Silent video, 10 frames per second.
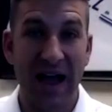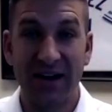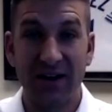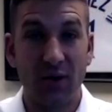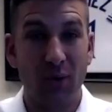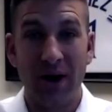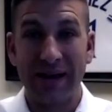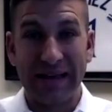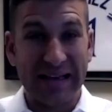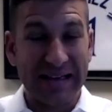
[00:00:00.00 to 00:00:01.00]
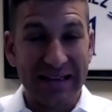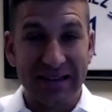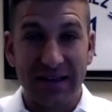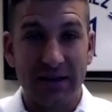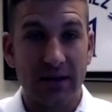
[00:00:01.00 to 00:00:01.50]
I don't want
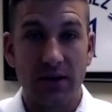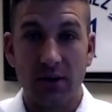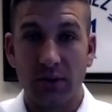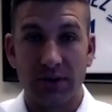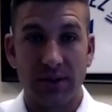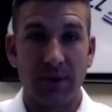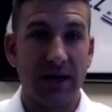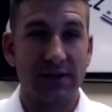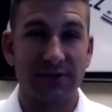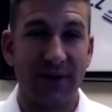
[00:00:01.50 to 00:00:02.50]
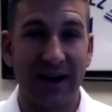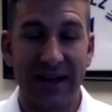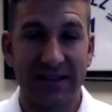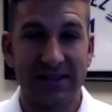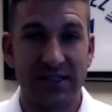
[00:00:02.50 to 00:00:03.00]
anything to do with the players'
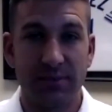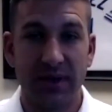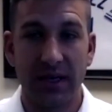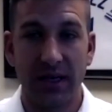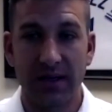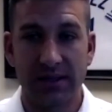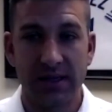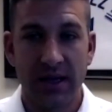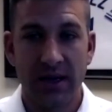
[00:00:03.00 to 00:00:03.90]
finances, because